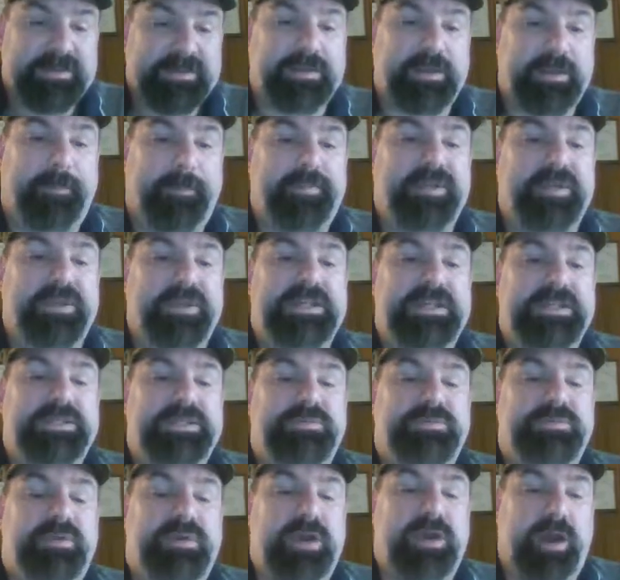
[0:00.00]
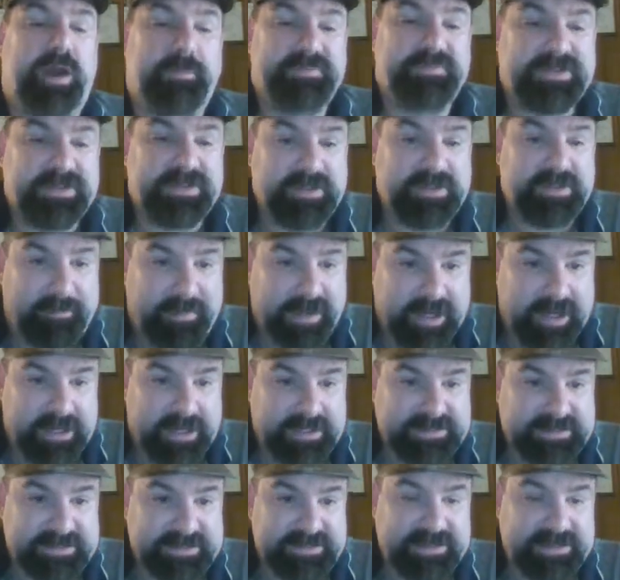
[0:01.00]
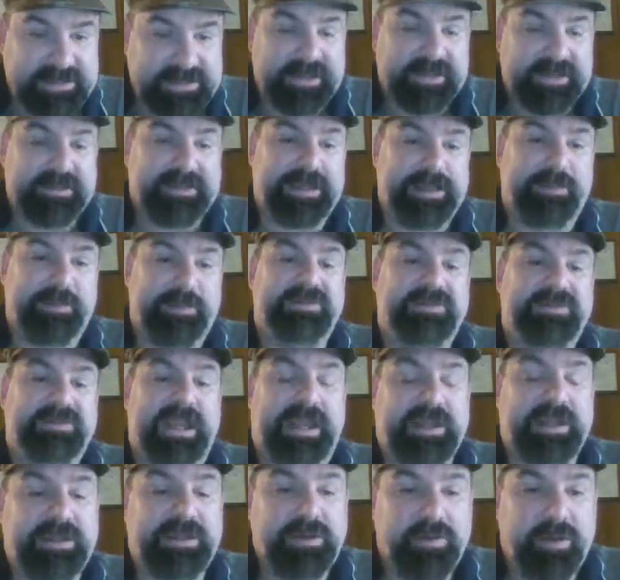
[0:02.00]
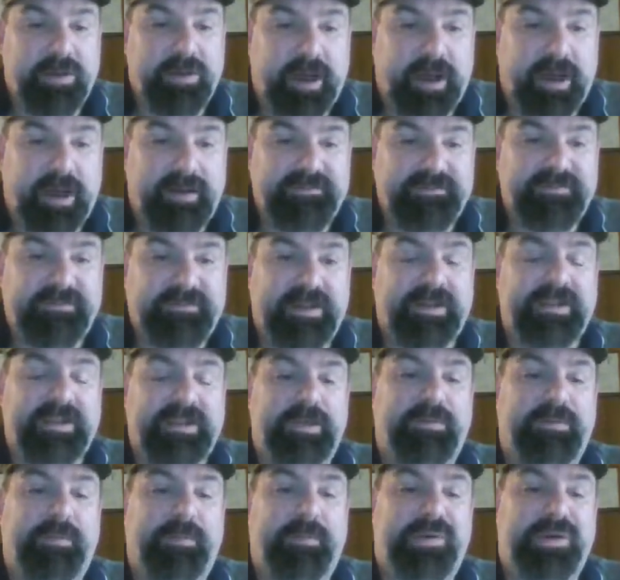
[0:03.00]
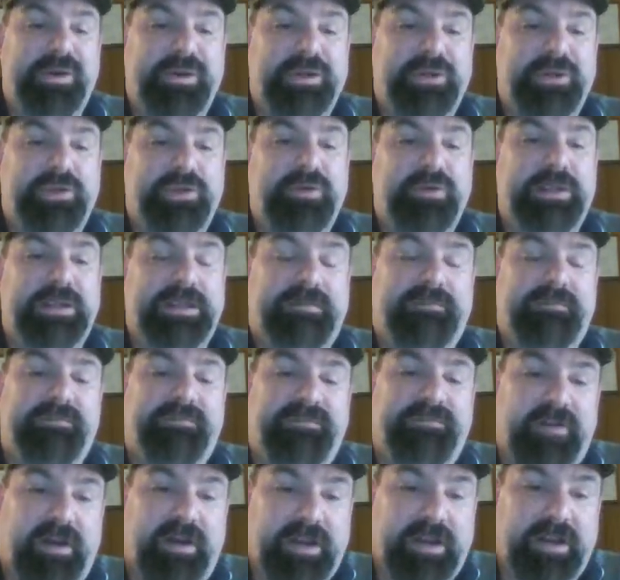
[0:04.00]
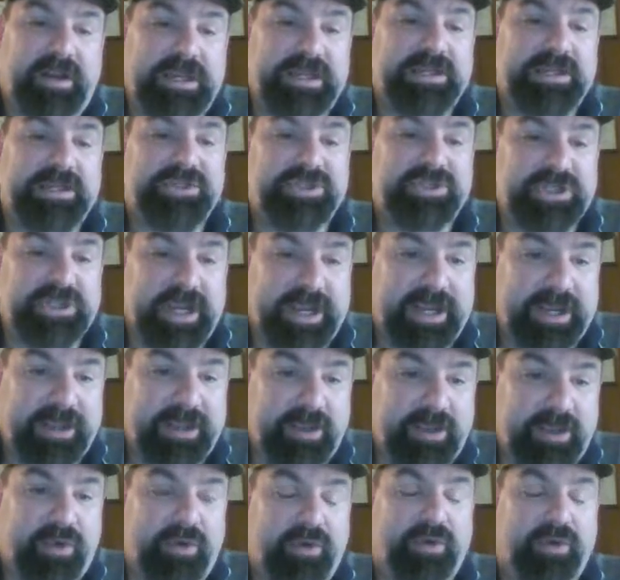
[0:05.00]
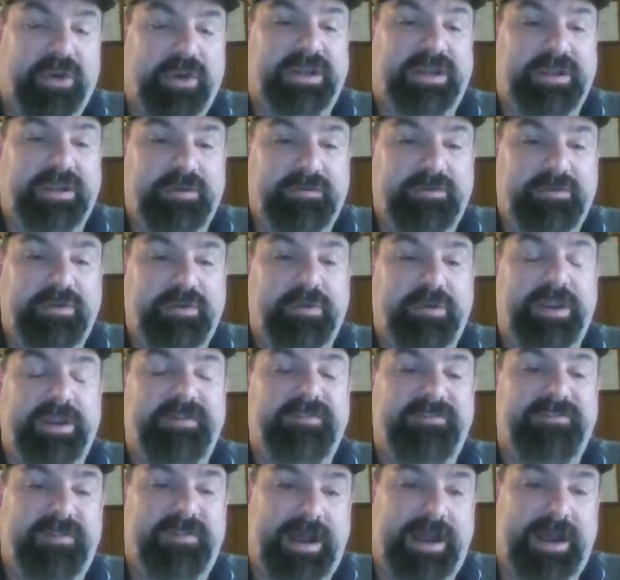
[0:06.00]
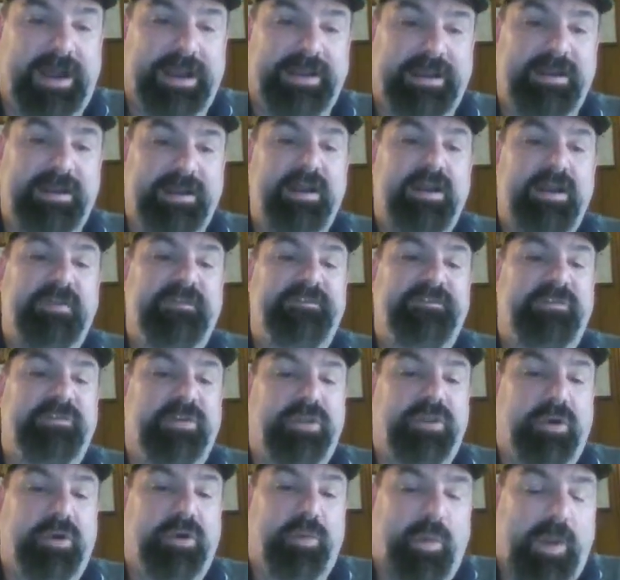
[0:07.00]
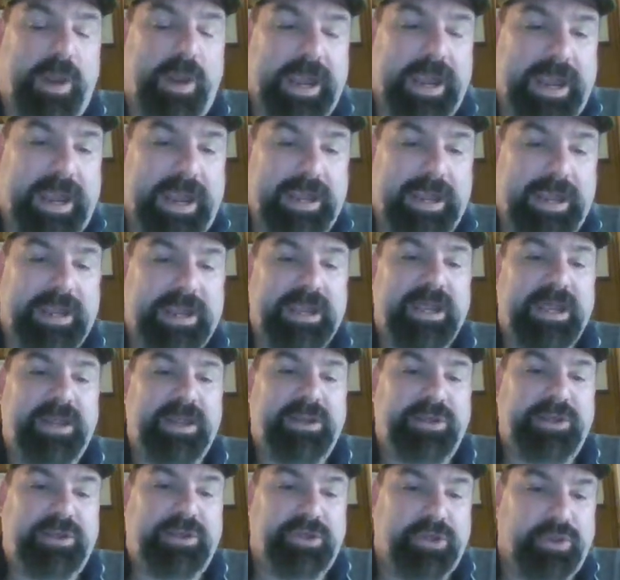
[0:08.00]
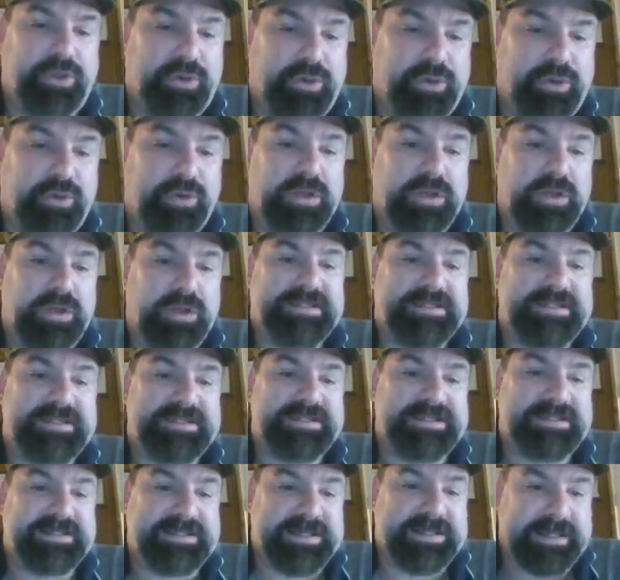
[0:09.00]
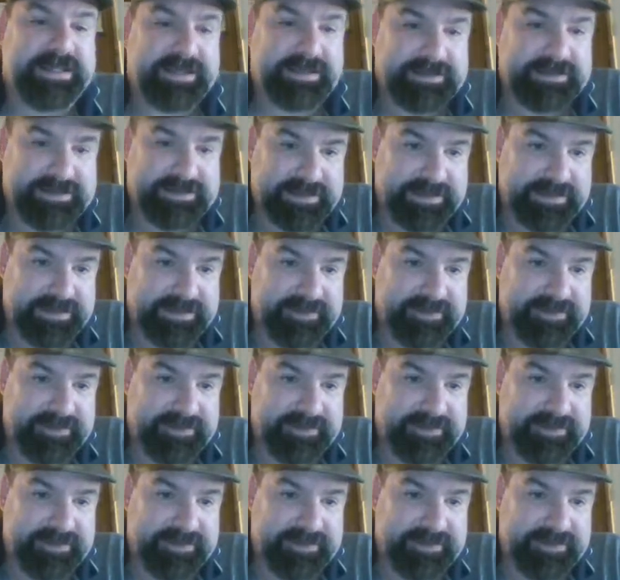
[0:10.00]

The police will come to the bus. They will take you off and they will put you in fucking jail or give you a fine for the way you sit.